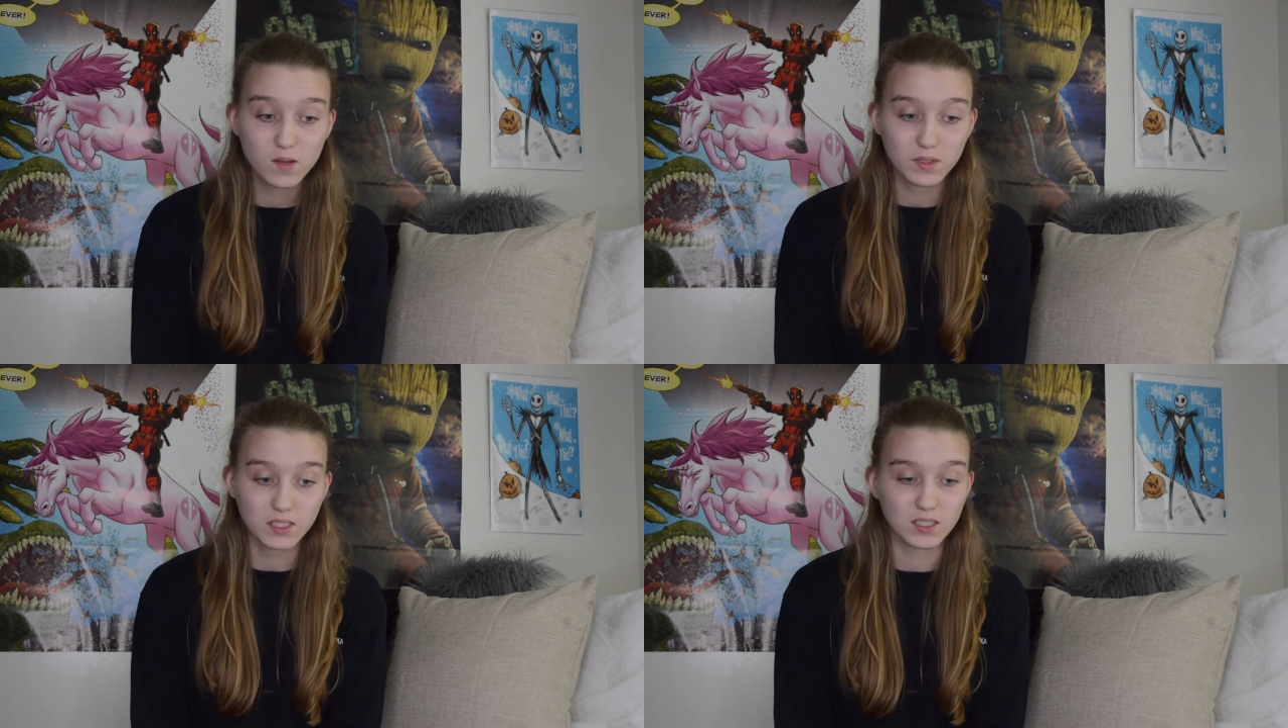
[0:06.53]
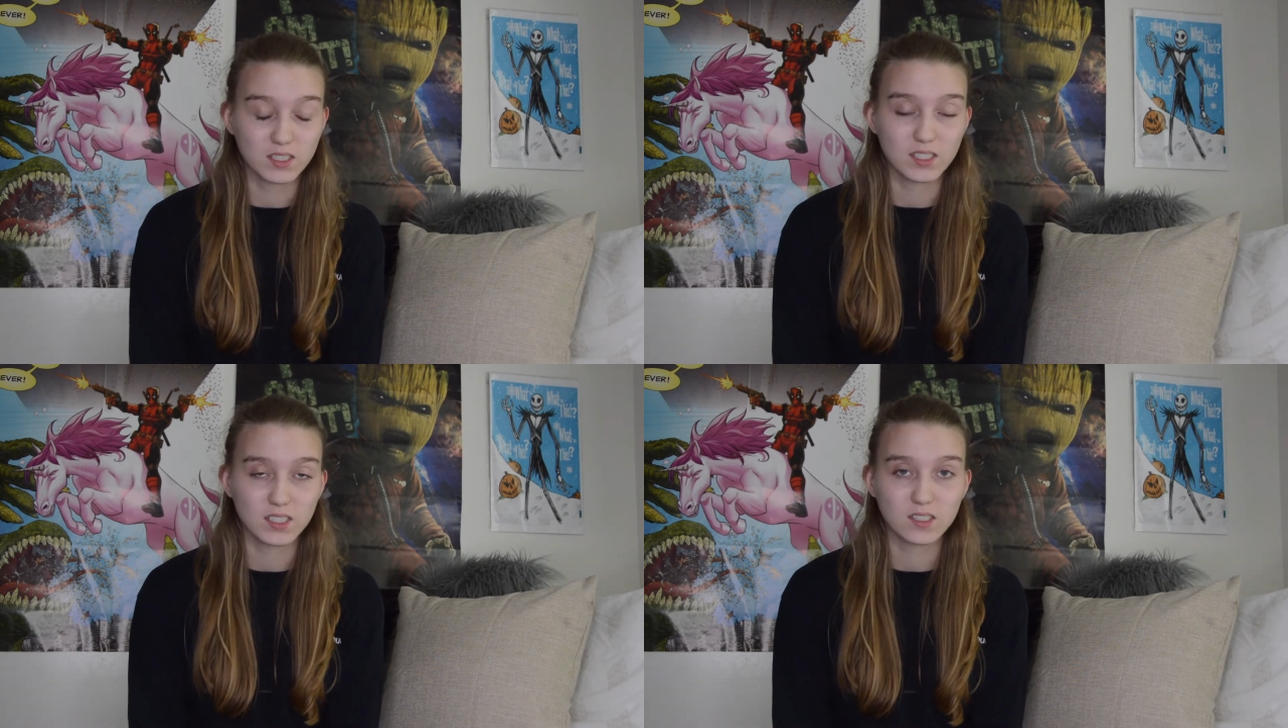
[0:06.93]

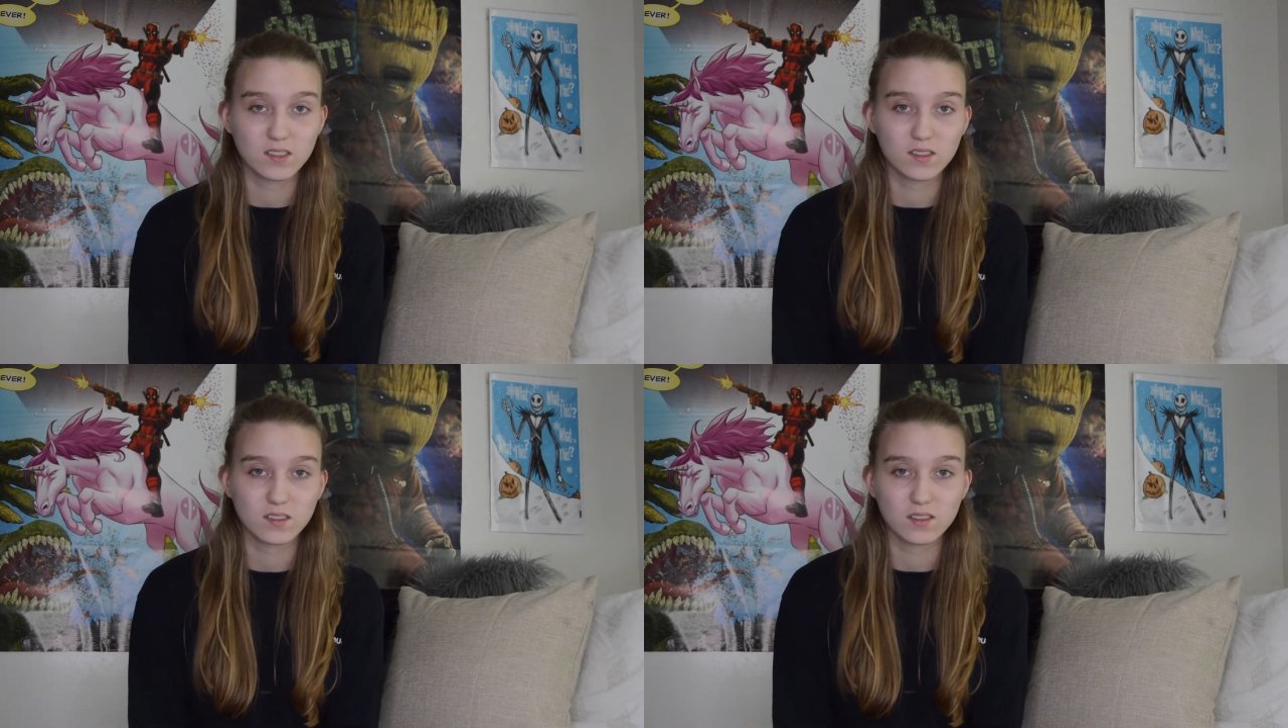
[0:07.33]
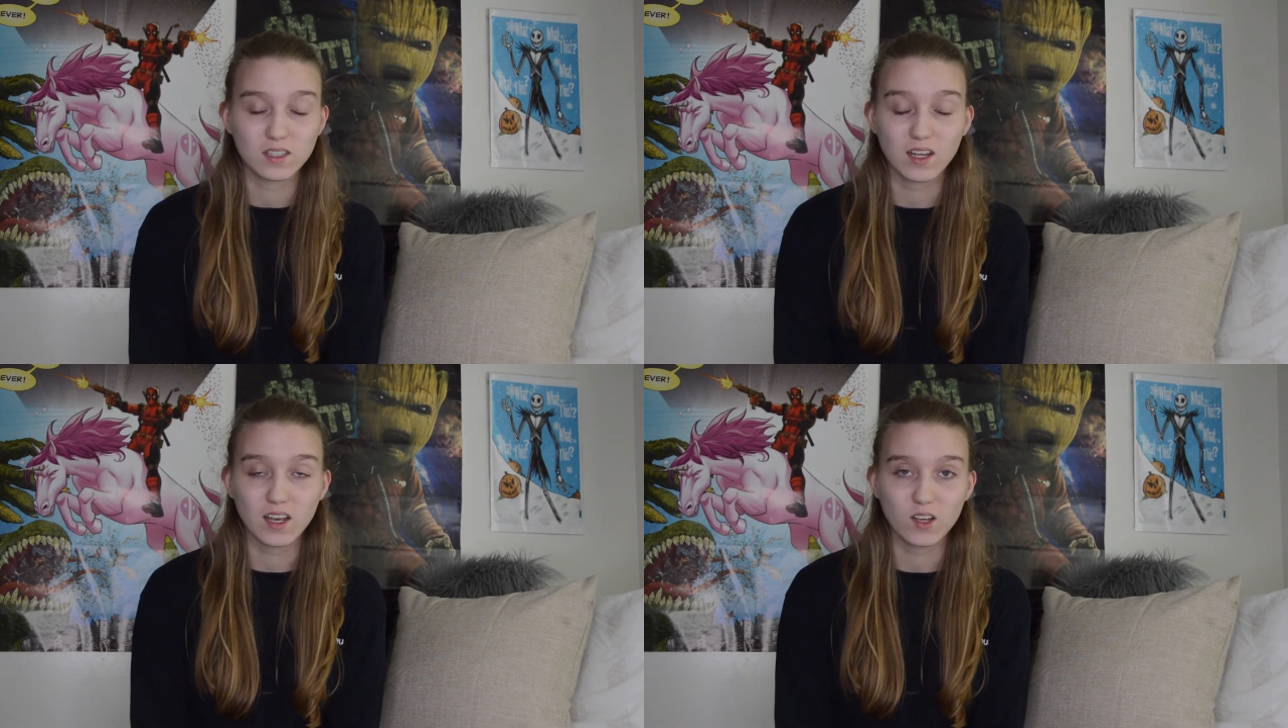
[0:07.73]
because
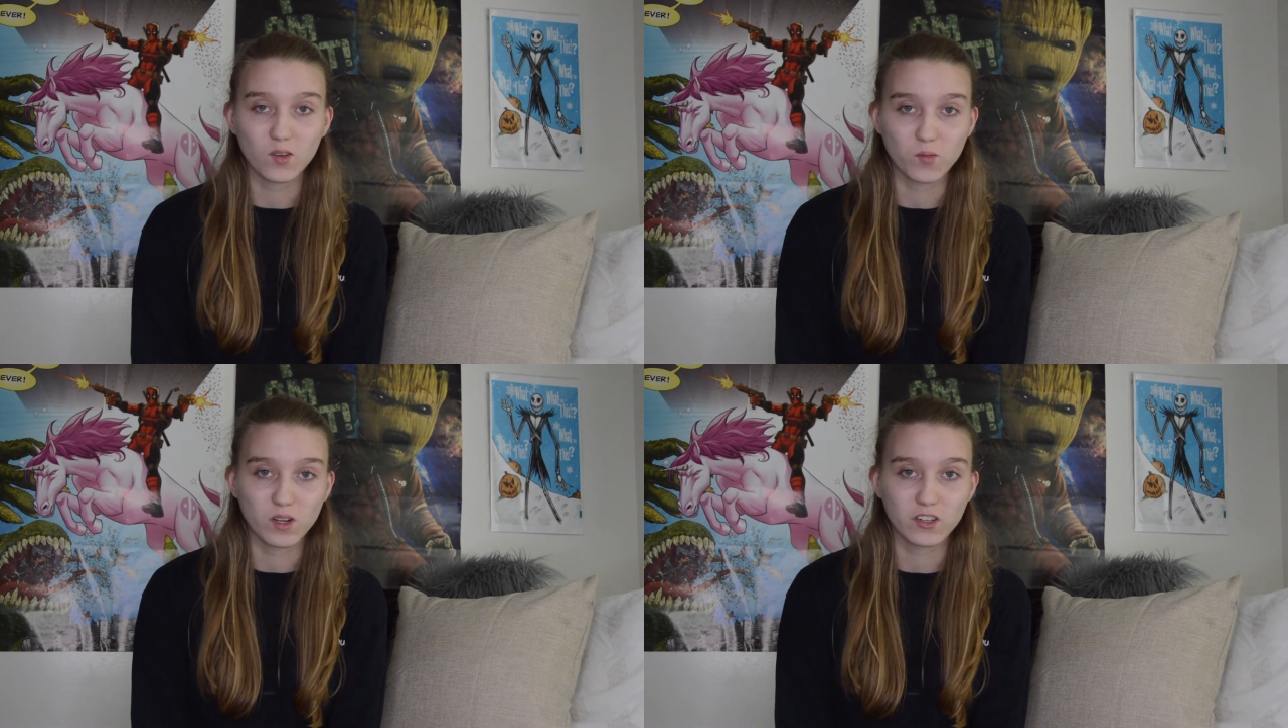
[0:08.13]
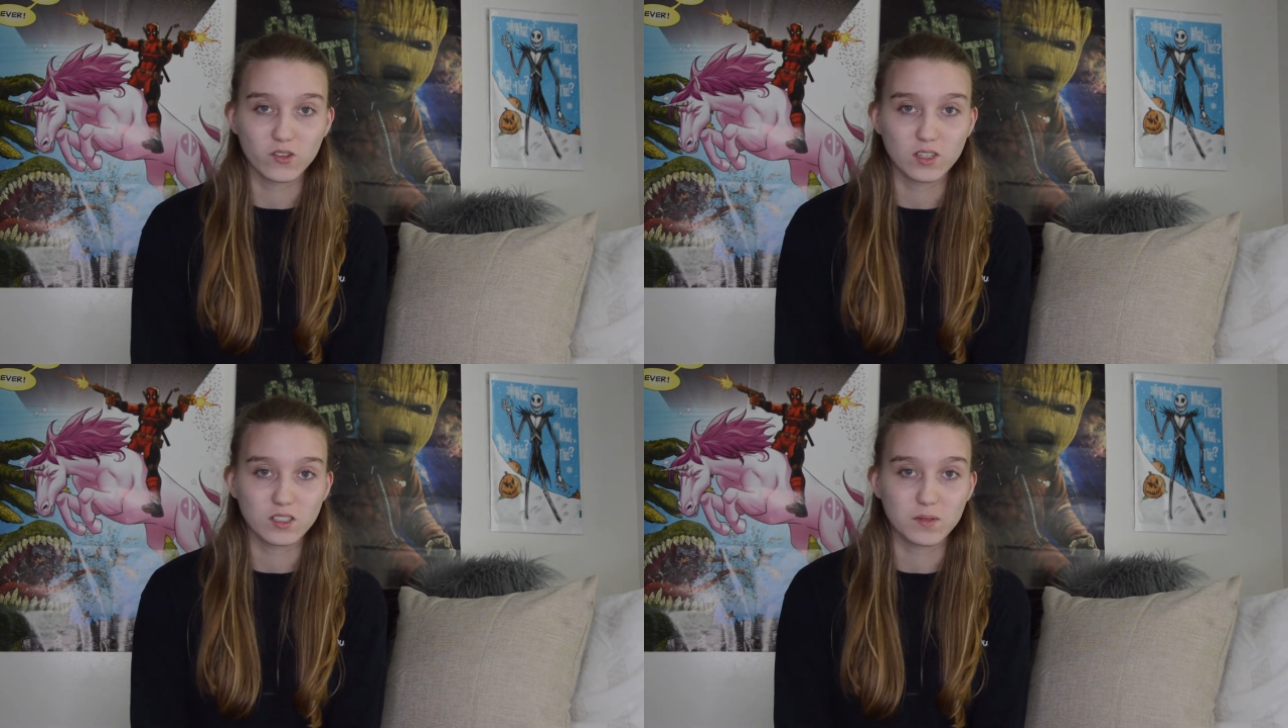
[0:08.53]
today we are
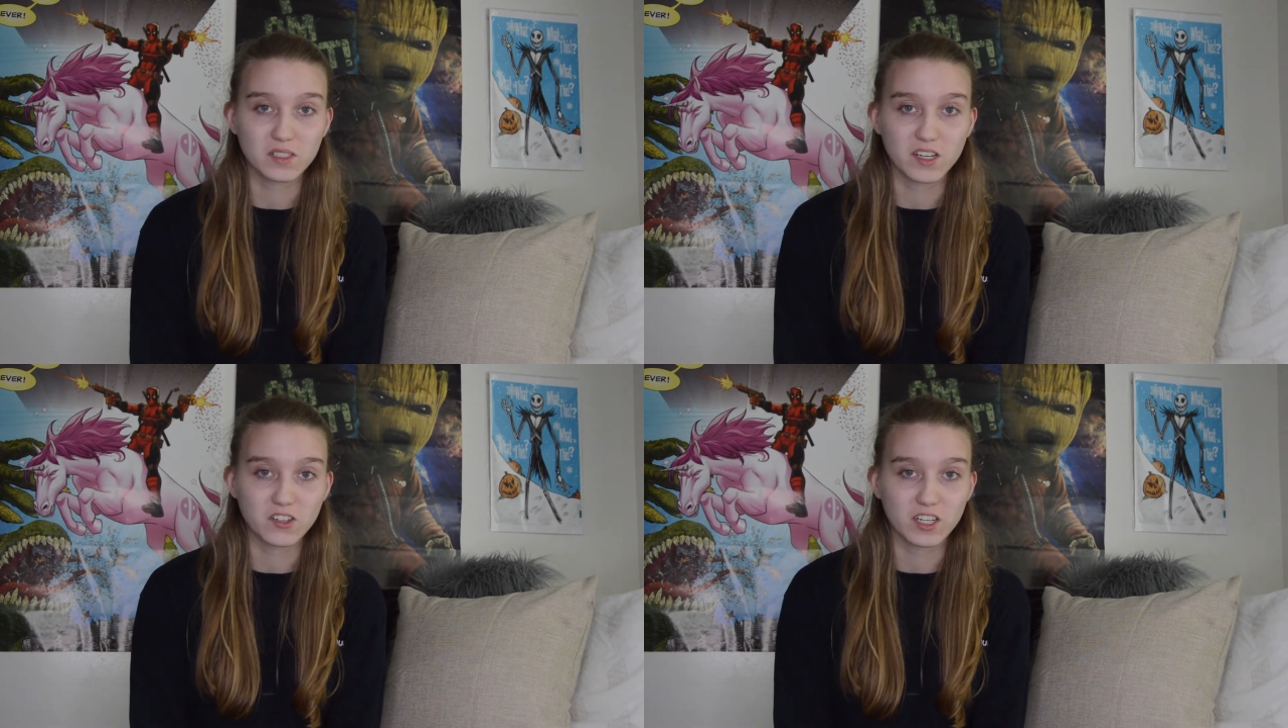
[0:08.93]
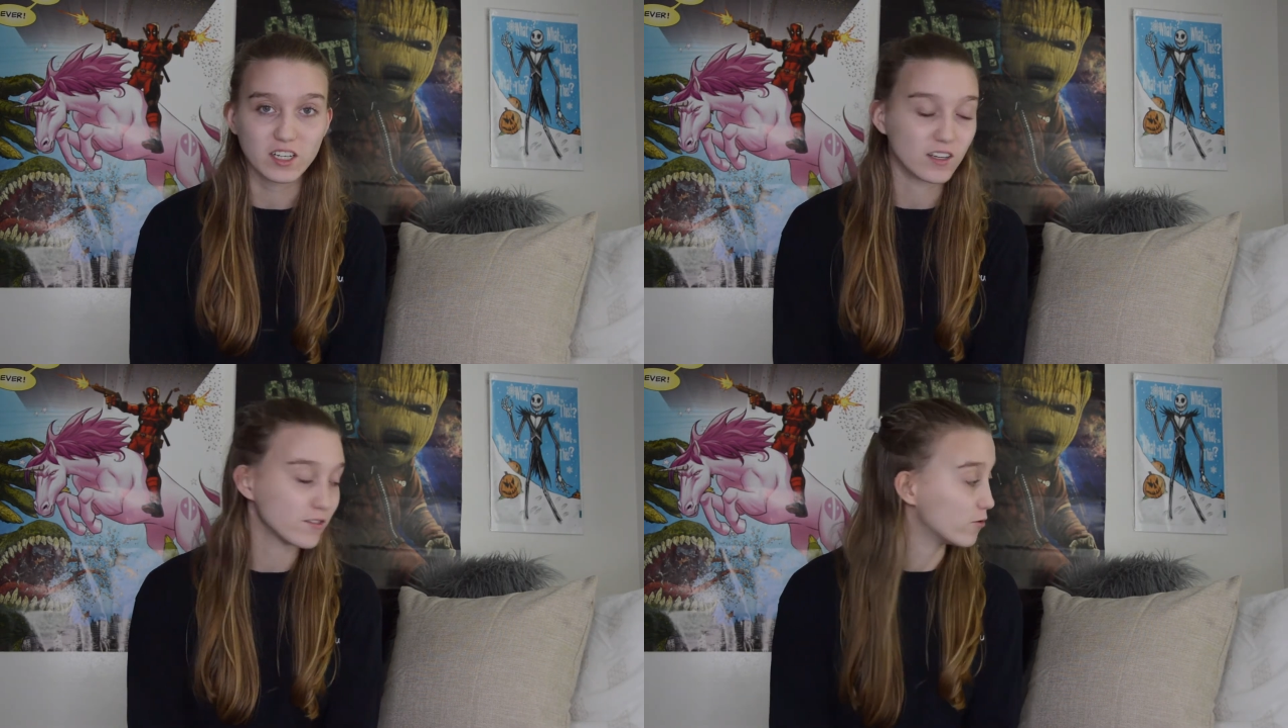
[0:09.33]
going to be
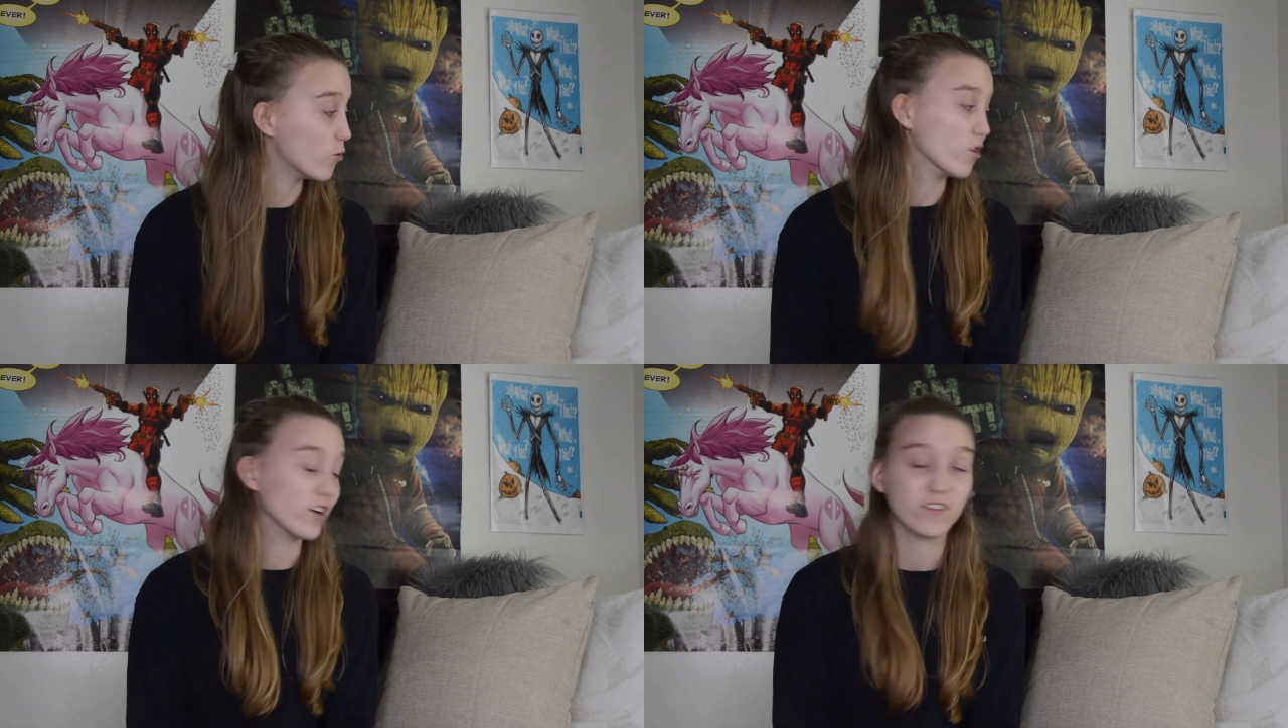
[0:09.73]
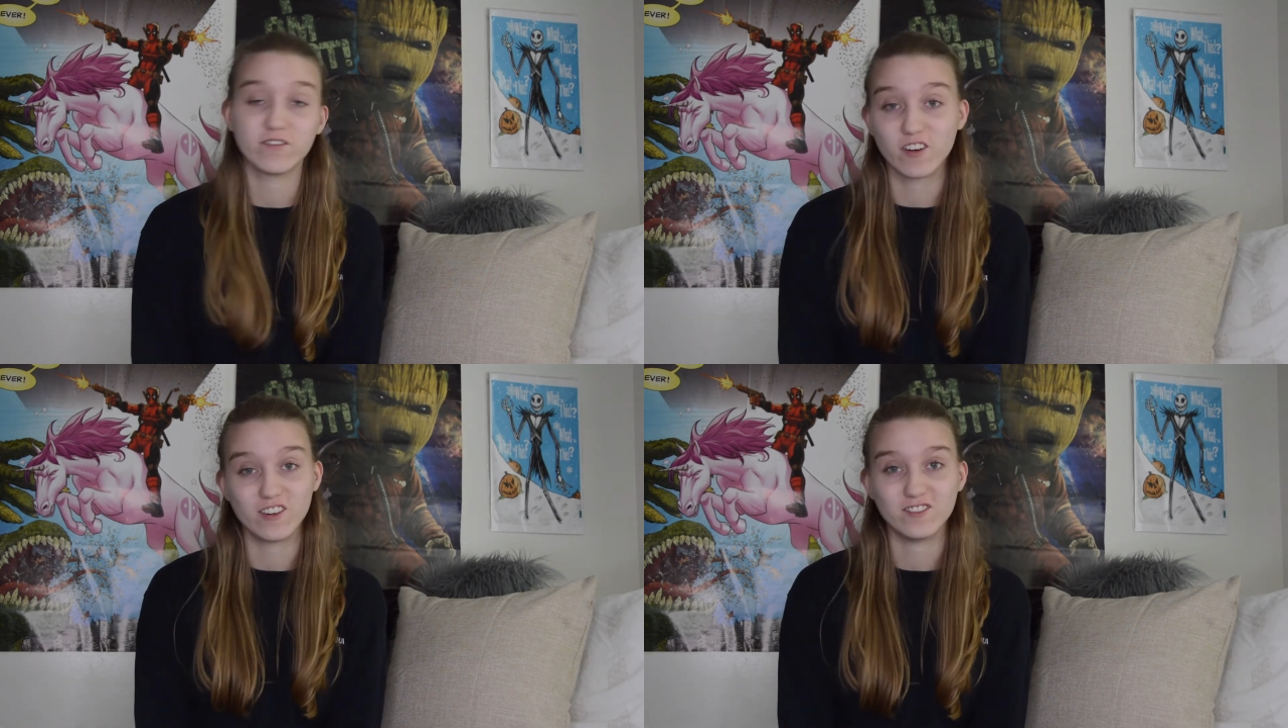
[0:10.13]
decorating for
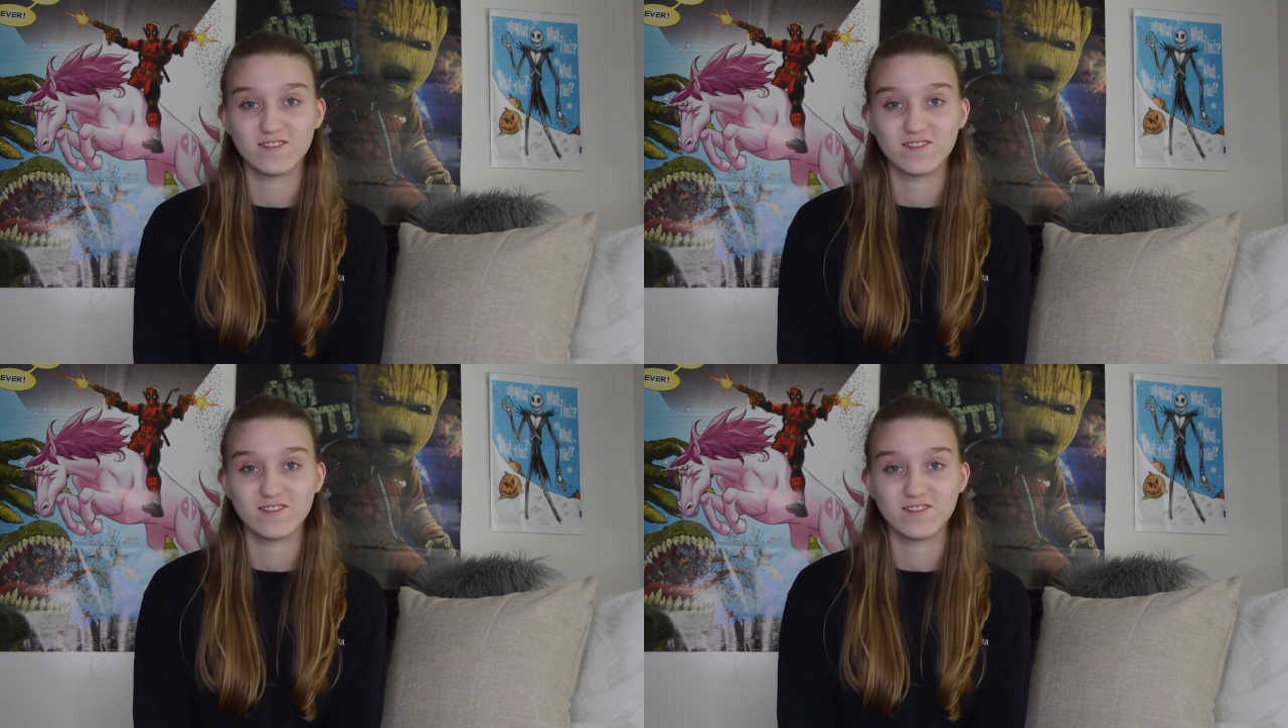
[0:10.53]
fall.